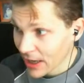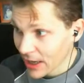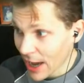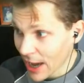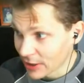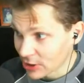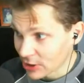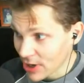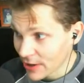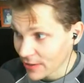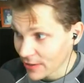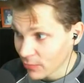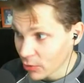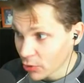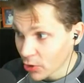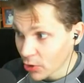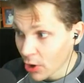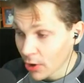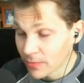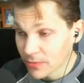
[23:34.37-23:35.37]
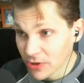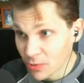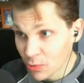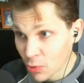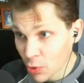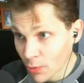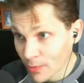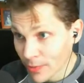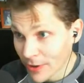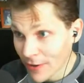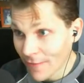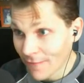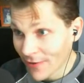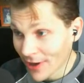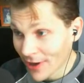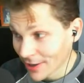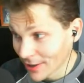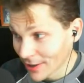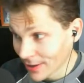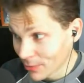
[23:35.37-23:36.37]
and the transport option will be
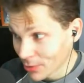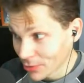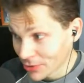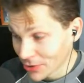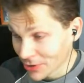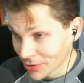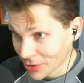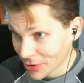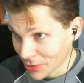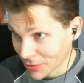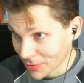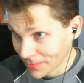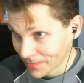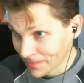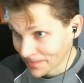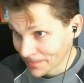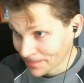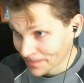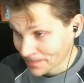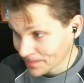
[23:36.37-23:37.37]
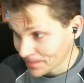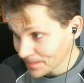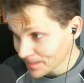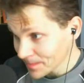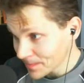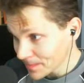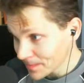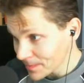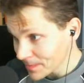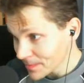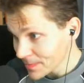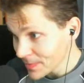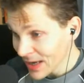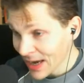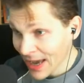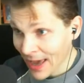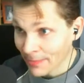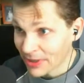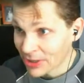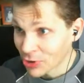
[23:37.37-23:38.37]
available to you.
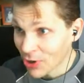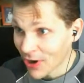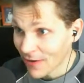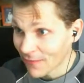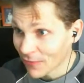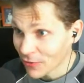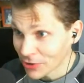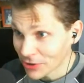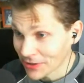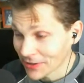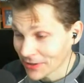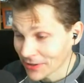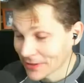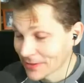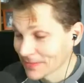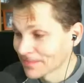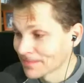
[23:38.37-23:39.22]
Happy travels!